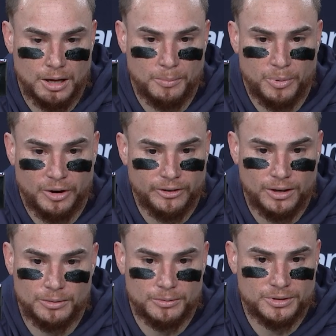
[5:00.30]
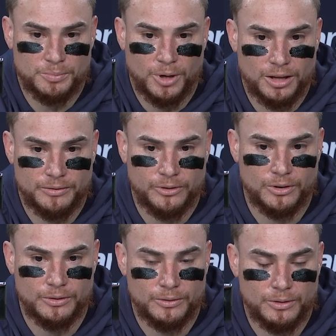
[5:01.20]
a perfect spot
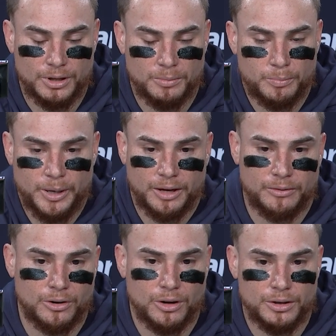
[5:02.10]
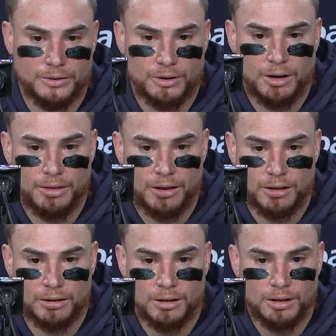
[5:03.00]
for pick for us. You know, I
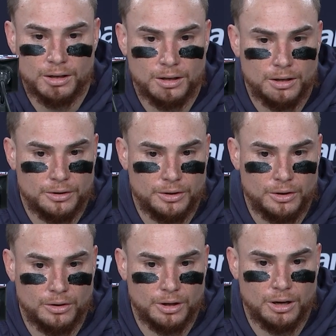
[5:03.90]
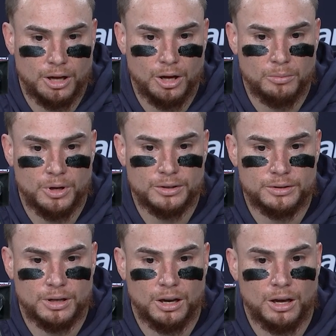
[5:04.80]
think, you know, he's going to help
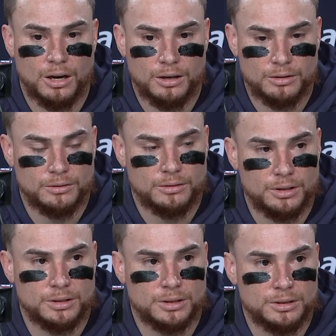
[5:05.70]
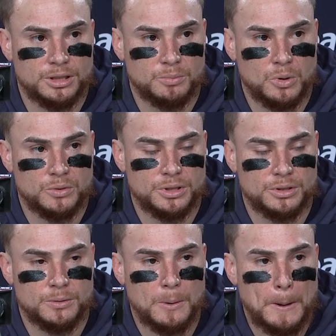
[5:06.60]
us a lot this postseason.